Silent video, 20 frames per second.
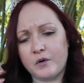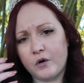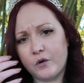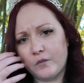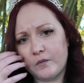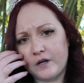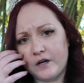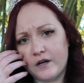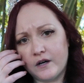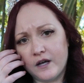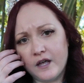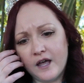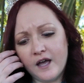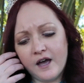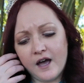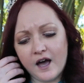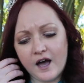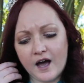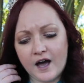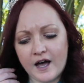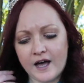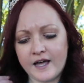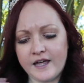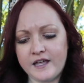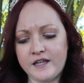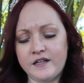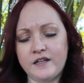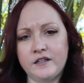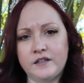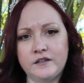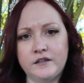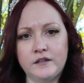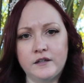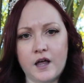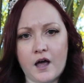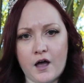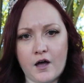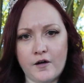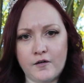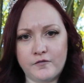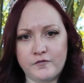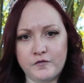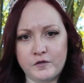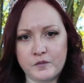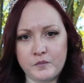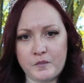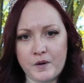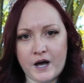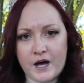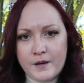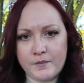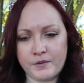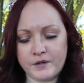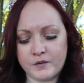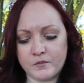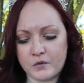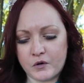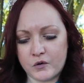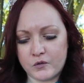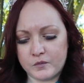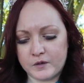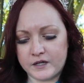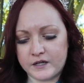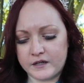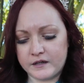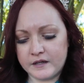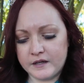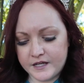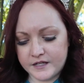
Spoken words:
boba, I love popping boba.